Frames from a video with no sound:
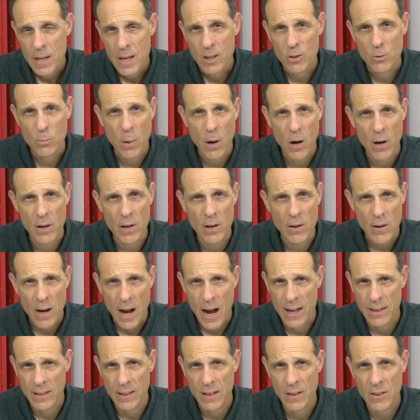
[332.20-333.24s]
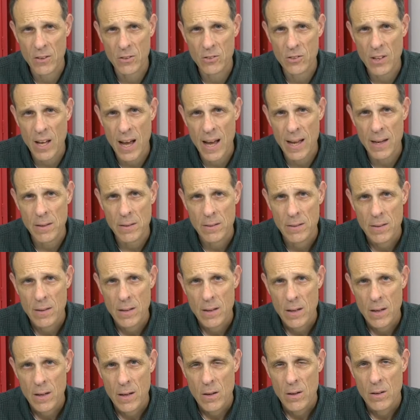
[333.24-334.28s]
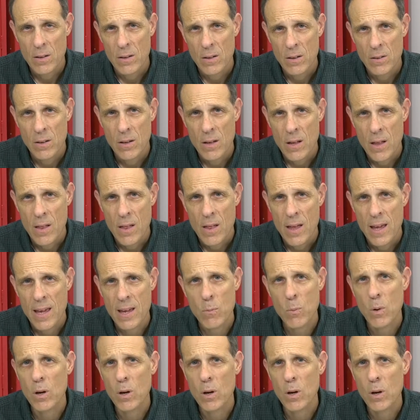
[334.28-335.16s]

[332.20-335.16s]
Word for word: His partner on the other side, he